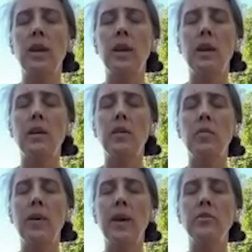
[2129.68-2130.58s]
and
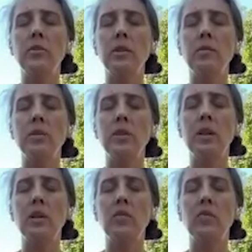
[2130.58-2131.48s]
imagine them
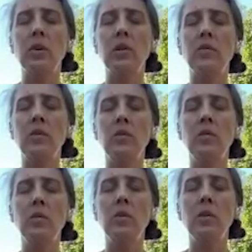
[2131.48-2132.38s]
sitting in front of
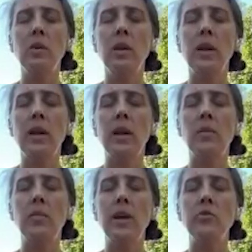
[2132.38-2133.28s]
you,
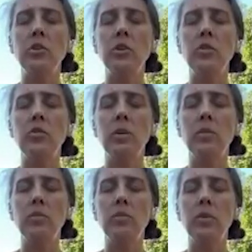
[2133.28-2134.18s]
and imagine you
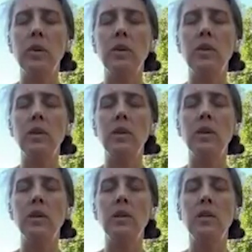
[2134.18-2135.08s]
can breathe
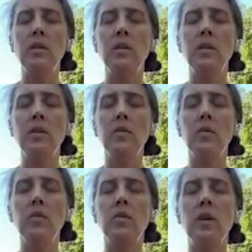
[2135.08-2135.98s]
in
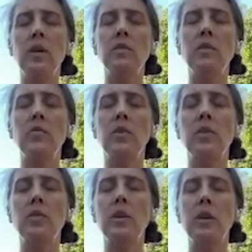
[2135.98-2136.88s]
their
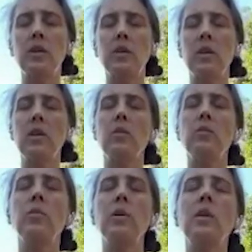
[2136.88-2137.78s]
difficulty. You
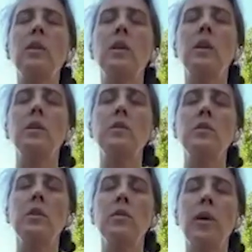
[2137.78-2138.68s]
breathe it
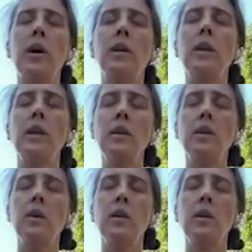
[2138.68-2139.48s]
into your body.